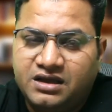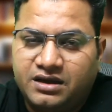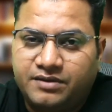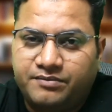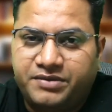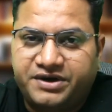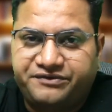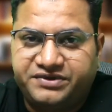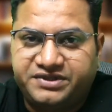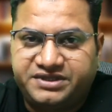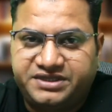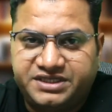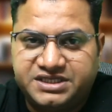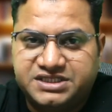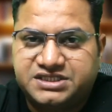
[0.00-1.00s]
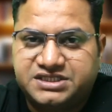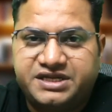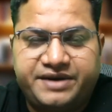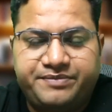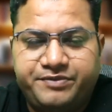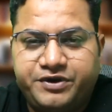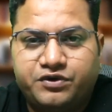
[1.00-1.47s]
But with this,
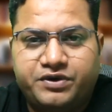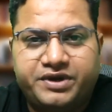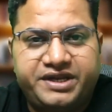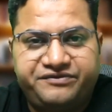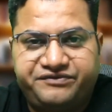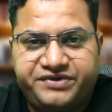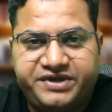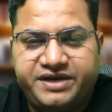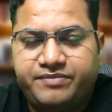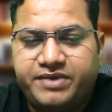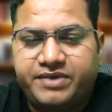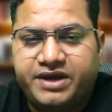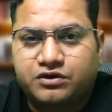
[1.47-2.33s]
let me know any feedback